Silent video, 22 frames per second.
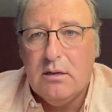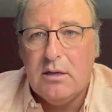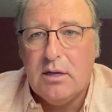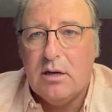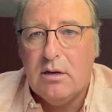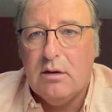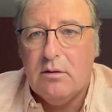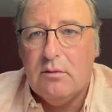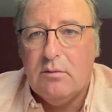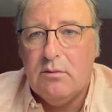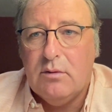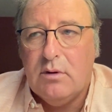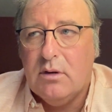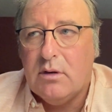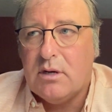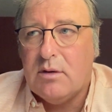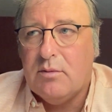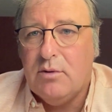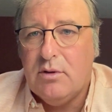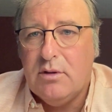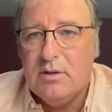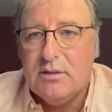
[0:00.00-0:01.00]
We all
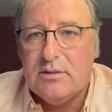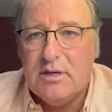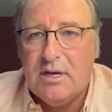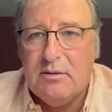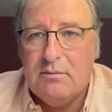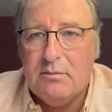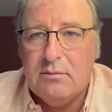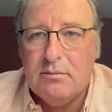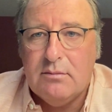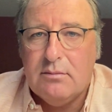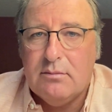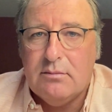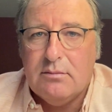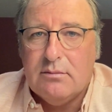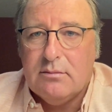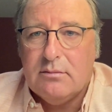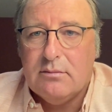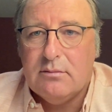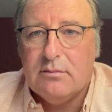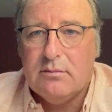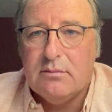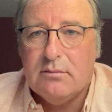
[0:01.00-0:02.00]
come out the same
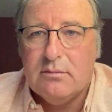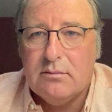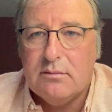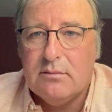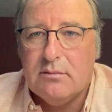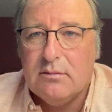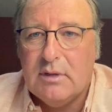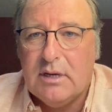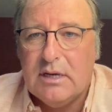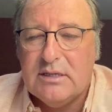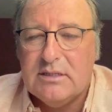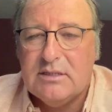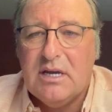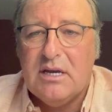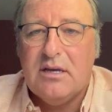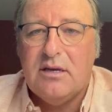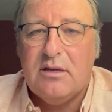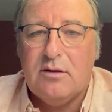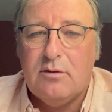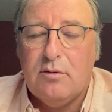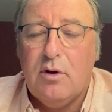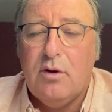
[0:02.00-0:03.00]

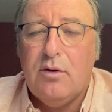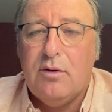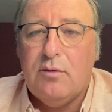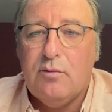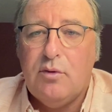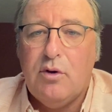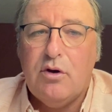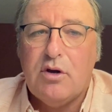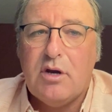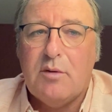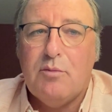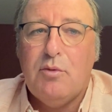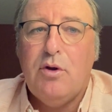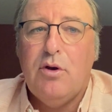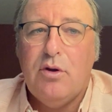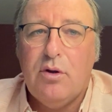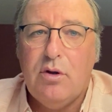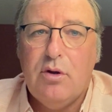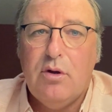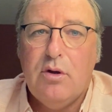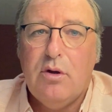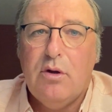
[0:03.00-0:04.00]
we all come
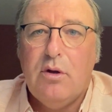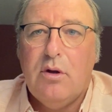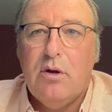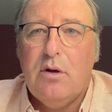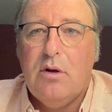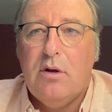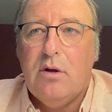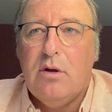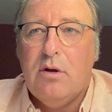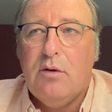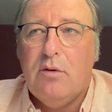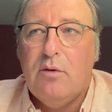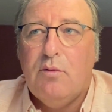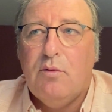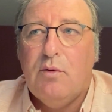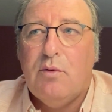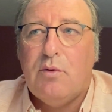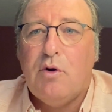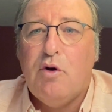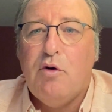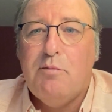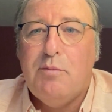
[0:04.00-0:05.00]
out.
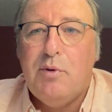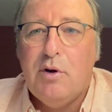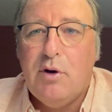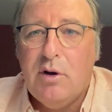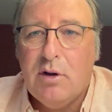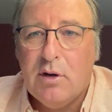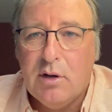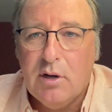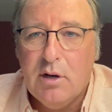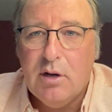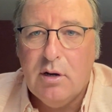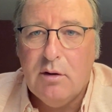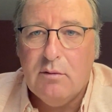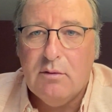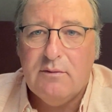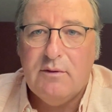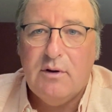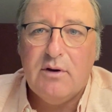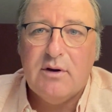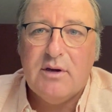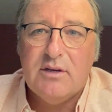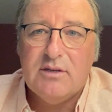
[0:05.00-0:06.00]
We're all born,
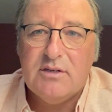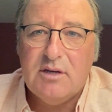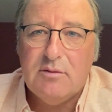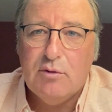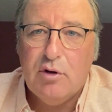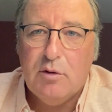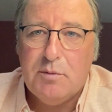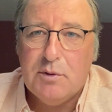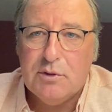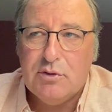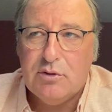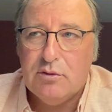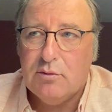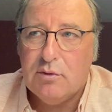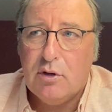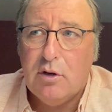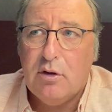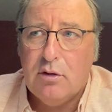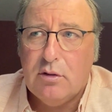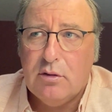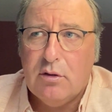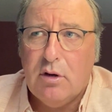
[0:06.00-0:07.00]
we've all got the same opportunity, we've
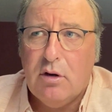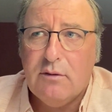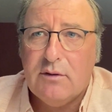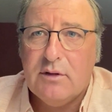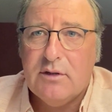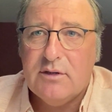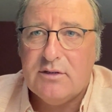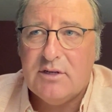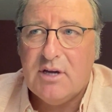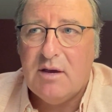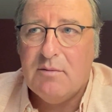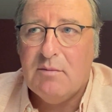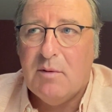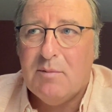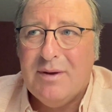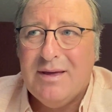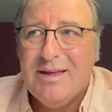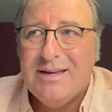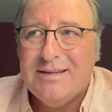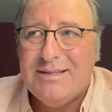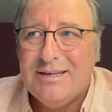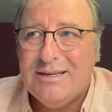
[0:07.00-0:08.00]
all got the same
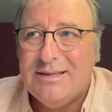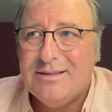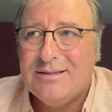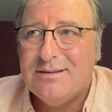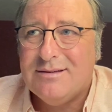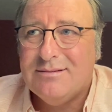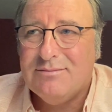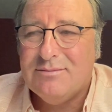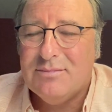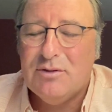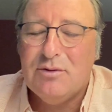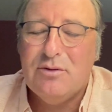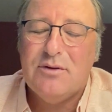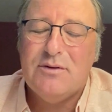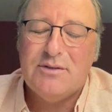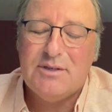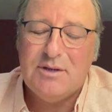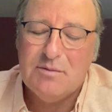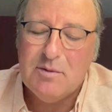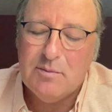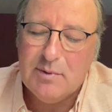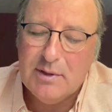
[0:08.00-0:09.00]
abilities. We don't have
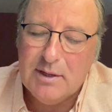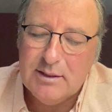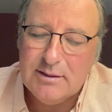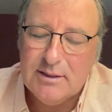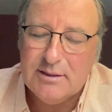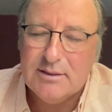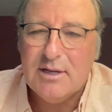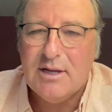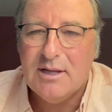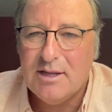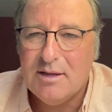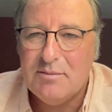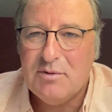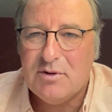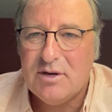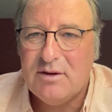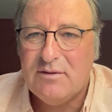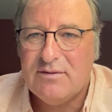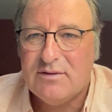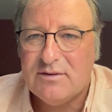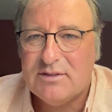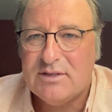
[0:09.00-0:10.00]
the same abilities. Let me
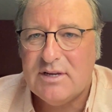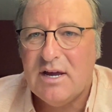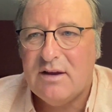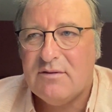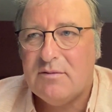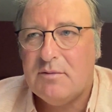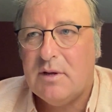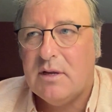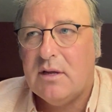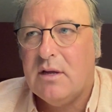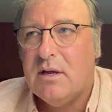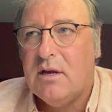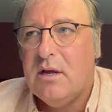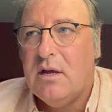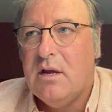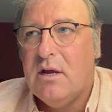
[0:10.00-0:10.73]
restart from here.